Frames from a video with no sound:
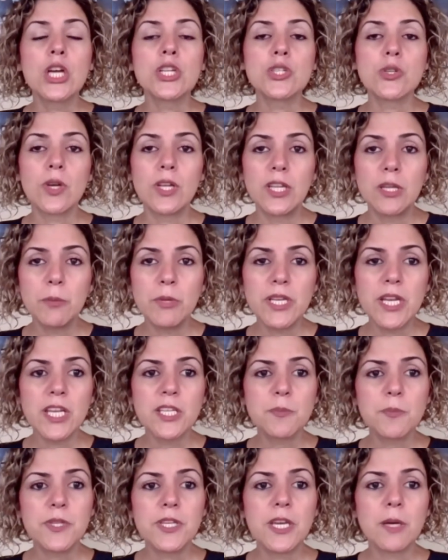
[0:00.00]
To
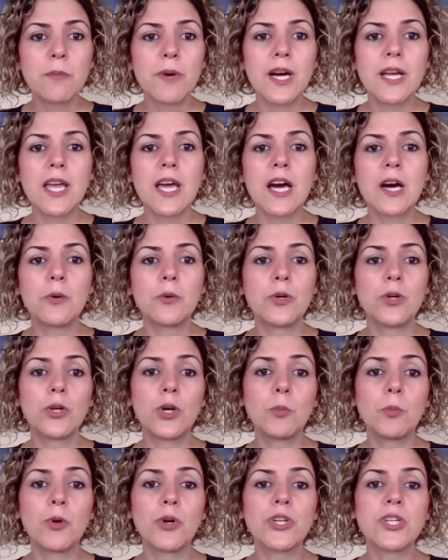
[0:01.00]
eliminate PMI,
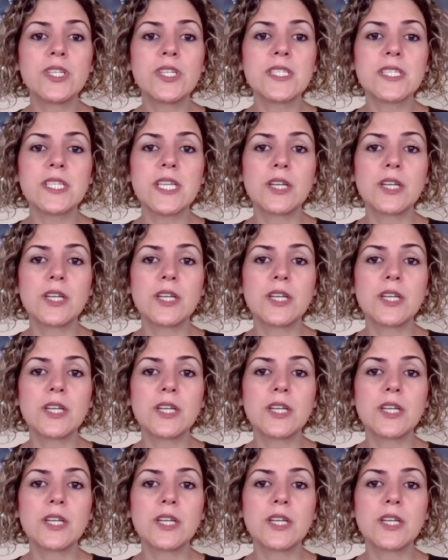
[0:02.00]
homeowners